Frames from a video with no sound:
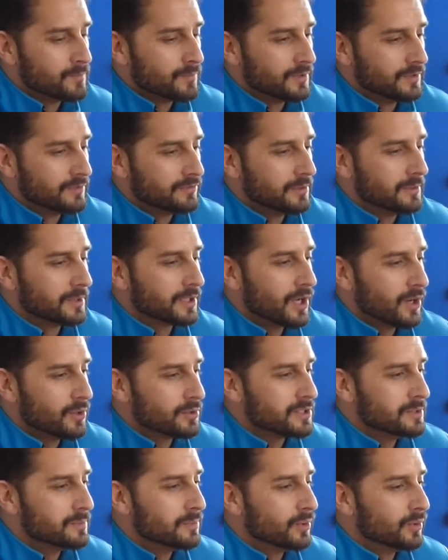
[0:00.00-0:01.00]
but from a
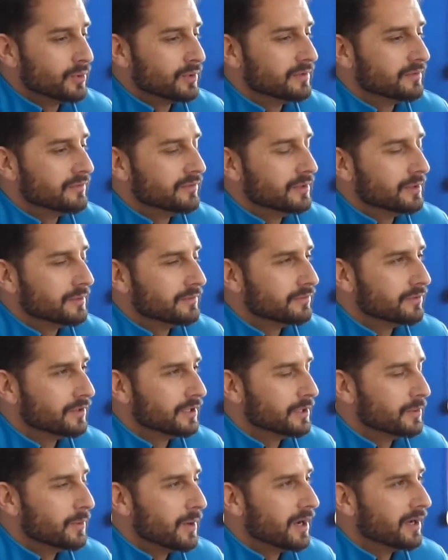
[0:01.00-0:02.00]
coaching point of view, I'm
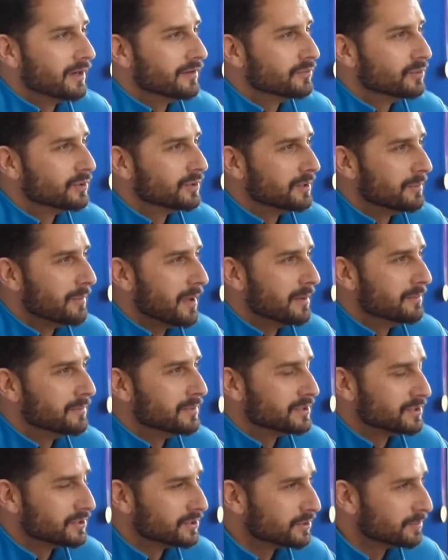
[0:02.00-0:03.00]
fully aware of what the
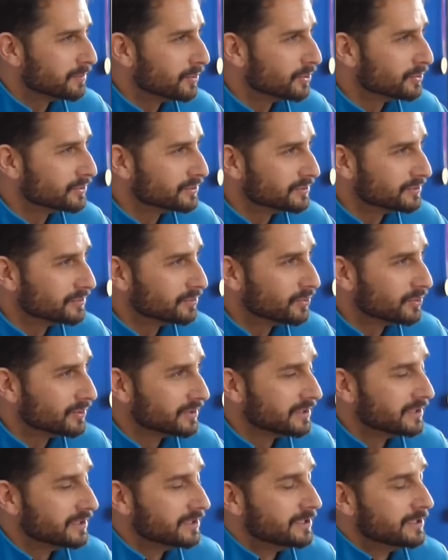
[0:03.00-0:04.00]
members, the supporters
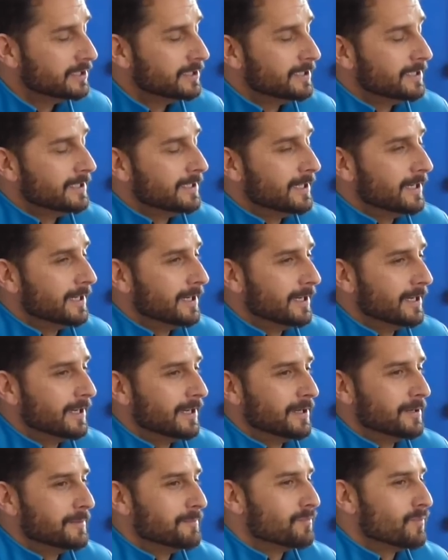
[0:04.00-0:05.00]
want,
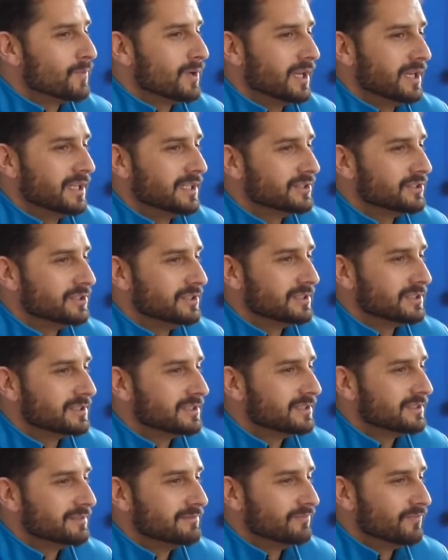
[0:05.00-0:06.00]
and it's
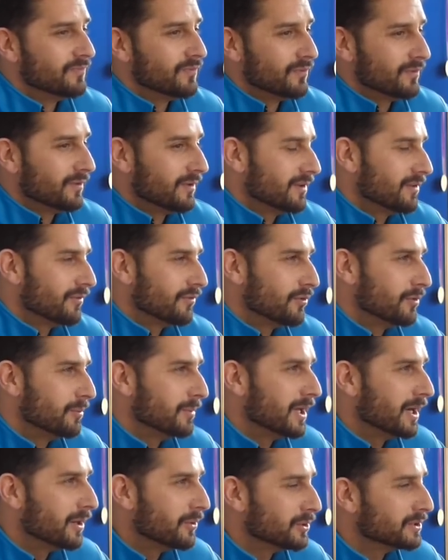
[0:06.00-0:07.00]
just, for
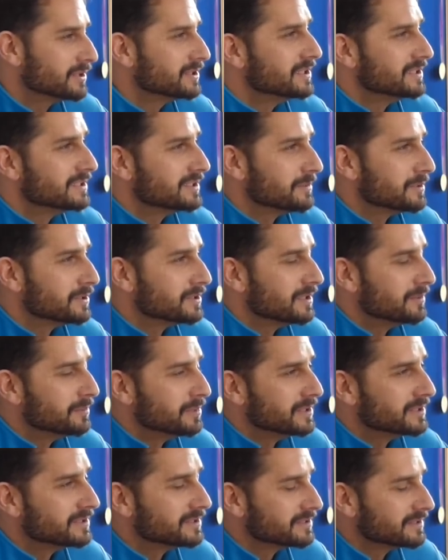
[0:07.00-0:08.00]
me, I want to see Somerset
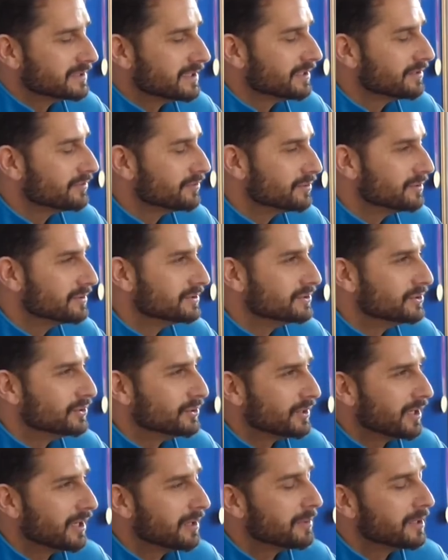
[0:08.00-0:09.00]
be successful. There's no
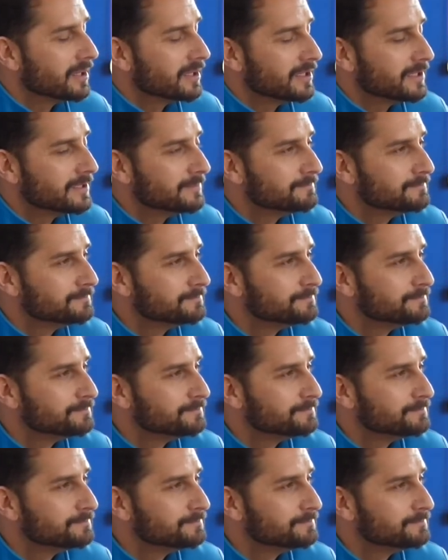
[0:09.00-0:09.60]
doubt about that.